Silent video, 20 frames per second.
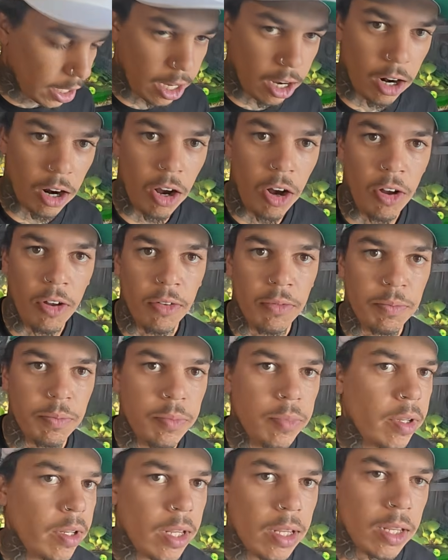are all
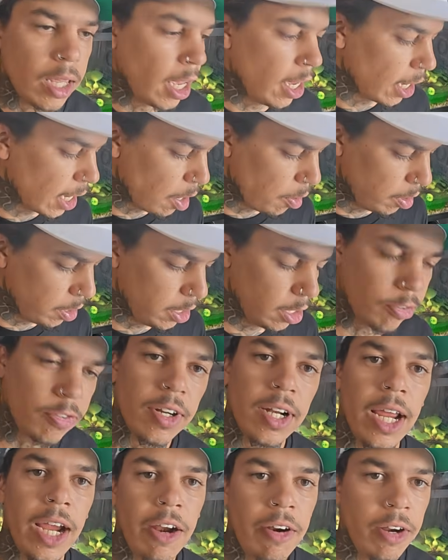hang out in
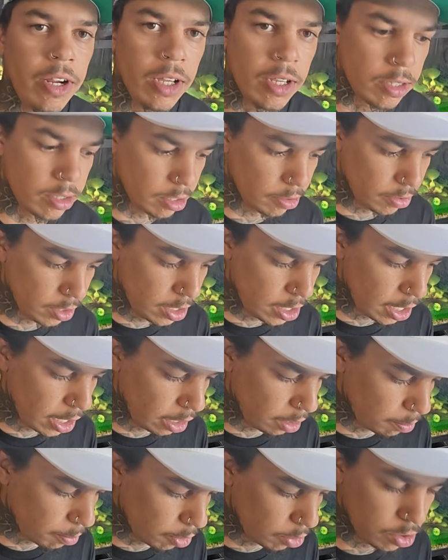different areas of the
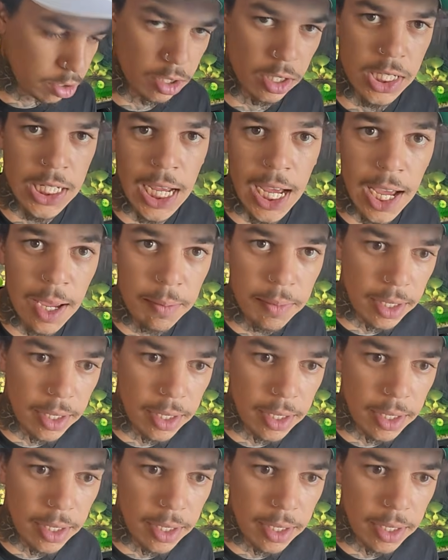tank most of the time,